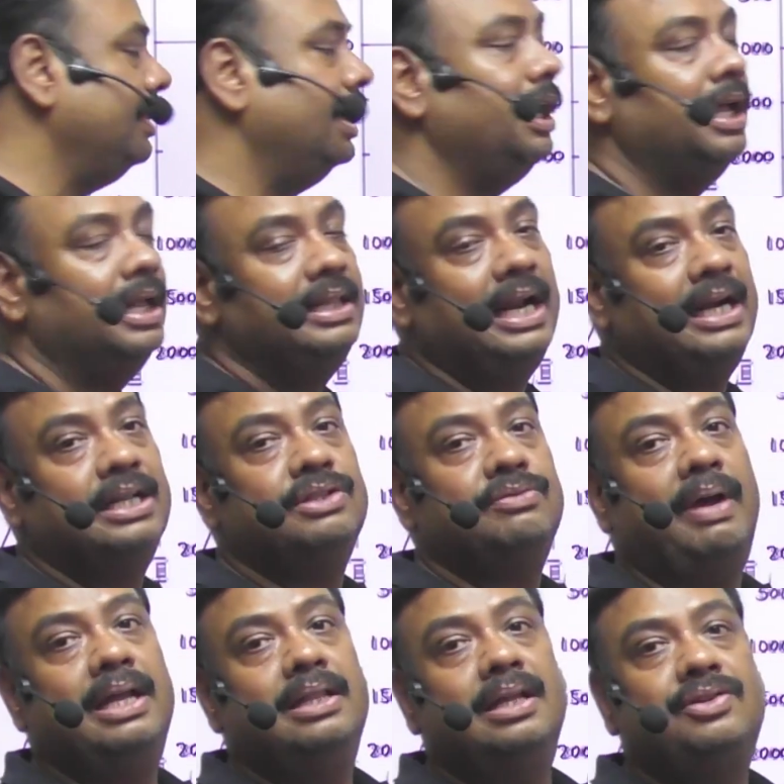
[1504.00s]
that is why
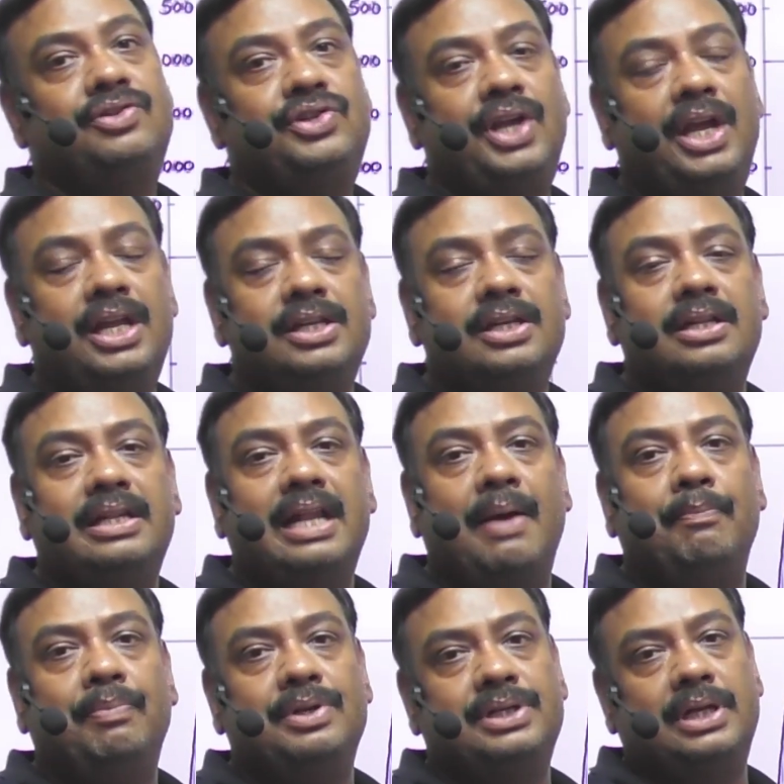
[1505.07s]
the change in
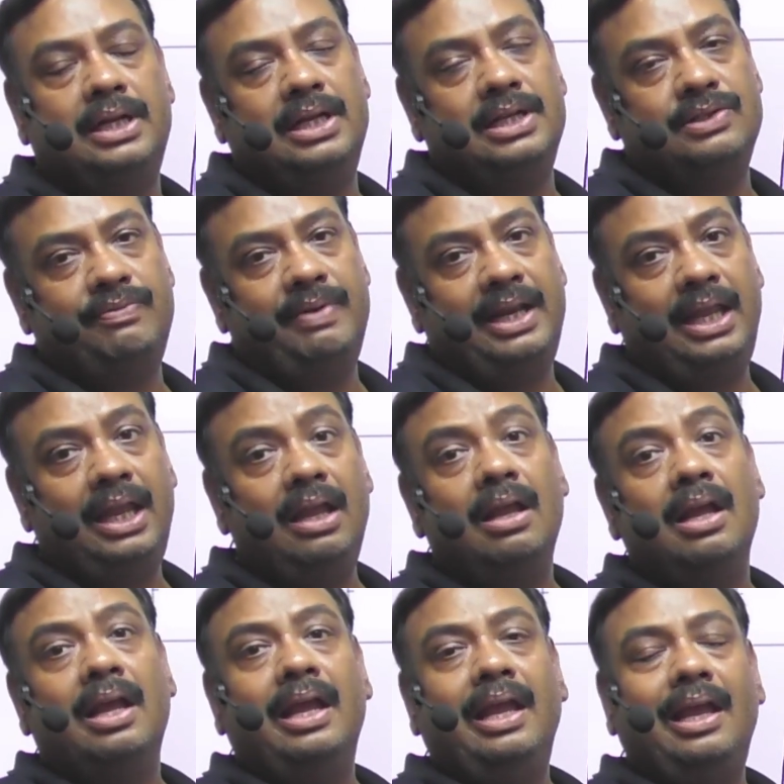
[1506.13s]
temperature is very
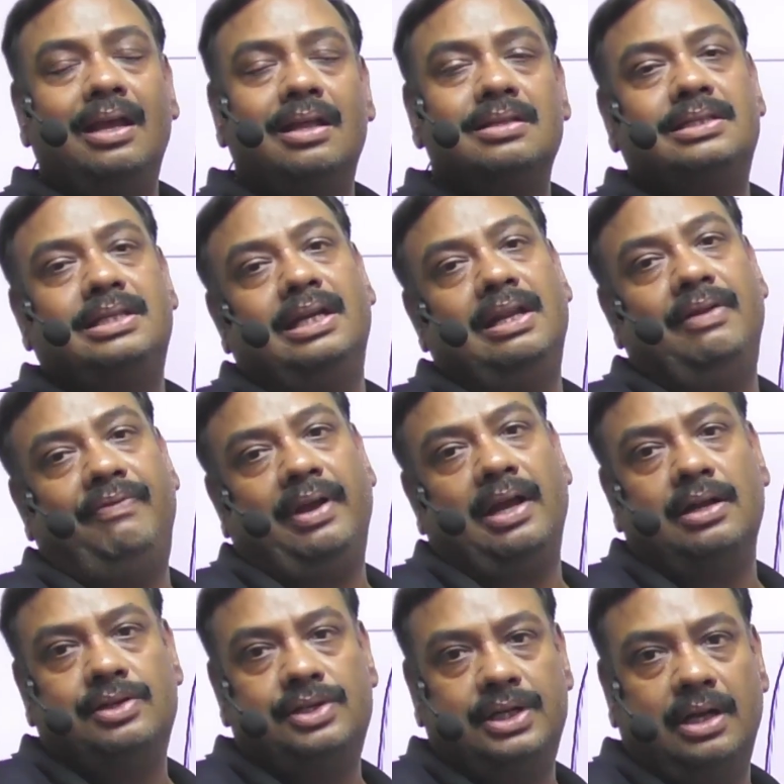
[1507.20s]
insignificant
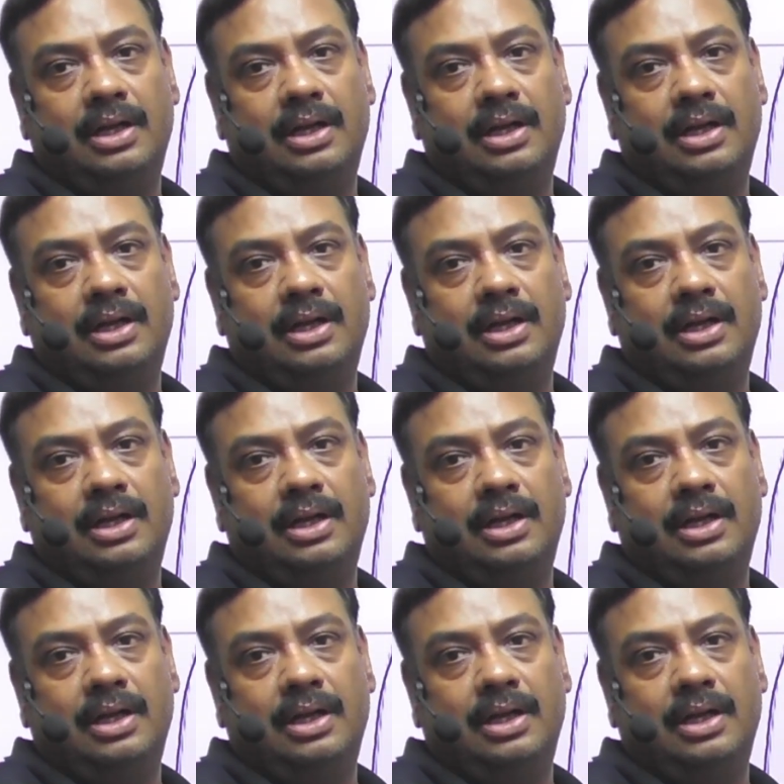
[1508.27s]
here.